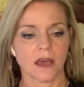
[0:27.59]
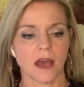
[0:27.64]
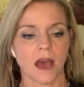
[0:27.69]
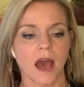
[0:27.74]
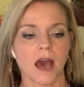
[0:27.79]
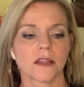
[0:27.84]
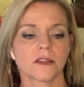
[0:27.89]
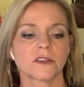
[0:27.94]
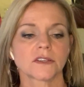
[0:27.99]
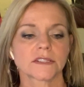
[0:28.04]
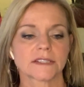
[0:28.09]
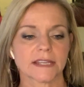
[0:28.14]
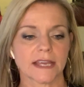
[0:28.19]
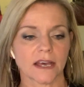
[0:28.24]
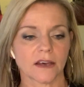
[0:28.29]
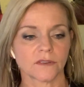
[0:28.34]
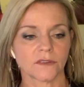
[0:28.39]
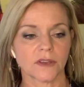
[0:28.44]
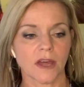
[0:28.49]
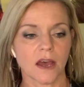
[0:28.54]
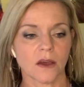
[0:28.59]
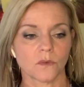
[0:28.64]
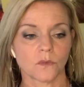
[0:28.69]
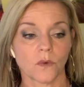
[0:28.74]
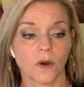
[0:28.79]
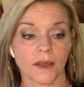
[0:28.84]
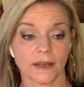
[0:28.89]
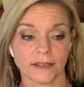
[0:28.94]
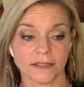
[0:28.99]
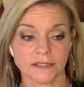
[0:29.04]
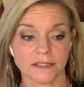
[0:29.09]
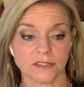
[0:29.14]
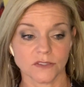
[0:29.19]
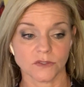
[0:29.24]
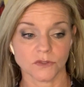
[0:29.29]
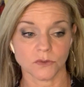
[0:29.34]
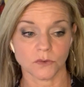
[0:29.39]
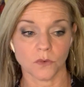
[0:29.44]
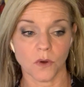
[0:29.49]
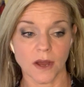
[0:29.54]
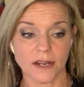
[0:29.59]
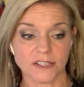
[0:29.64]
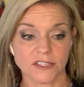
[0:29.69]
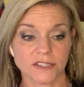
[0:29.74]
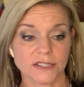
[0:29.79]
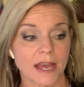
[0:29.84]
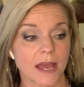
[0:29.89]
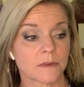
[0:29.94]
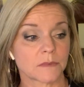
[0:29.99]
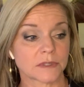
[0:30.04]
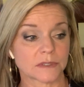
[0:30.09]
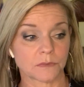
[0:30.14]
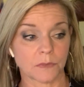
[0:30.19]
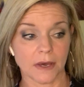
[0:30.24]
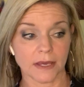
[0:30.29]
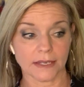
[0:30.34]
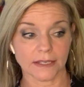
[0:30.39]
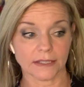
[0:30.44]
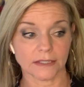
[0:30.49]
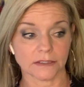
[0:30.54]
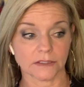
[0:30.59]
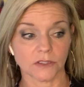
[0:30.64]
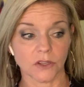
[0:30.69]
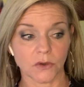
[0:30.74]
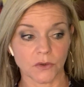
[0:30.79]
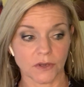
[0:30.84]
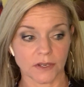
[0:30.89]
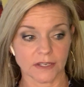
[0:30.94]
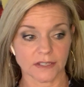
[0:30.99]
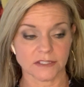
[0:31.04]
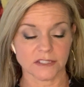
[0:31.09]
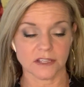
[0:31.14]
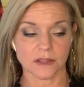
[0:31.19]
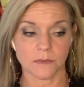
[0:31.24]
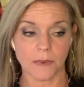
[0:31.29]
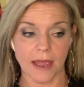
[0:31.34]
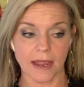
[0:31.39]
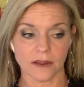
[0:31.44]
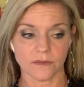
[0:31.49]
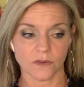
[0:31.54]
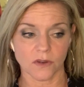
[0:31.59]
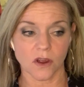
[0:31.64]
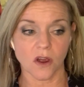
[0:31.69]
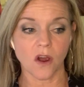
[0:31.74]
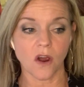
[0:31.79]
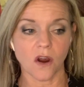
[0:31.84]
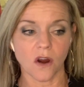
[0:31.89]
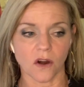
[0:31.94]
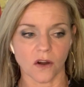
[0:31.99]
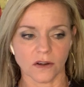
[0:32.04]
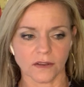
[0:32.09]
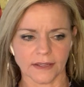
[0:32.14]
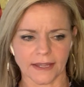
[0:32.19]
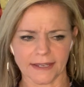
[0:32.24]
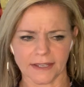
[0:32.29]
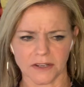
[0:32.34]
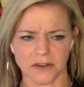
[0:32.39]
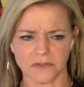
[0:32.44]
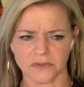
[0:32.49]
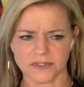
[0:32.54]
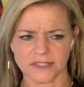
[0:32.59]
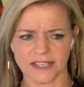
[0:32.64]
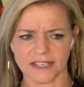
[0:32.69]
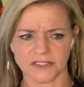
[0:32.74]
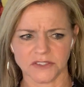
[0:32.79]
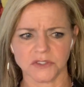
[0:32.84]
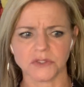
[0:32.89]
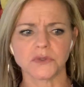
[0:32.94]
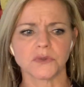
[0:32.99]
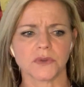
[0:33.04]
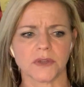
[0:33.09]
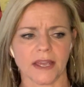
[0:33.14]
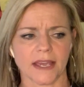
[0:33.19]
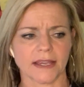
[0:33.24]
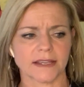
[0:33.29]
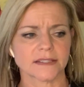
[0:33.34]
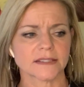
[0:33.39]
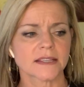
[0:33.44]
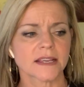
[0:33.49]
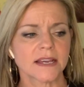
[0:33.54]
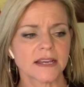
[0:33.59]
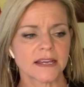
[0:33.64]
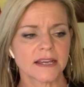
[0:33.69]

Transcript: I look down, not wanting to watch Simon's body get loaded into the back of a car like an oversized suitcase,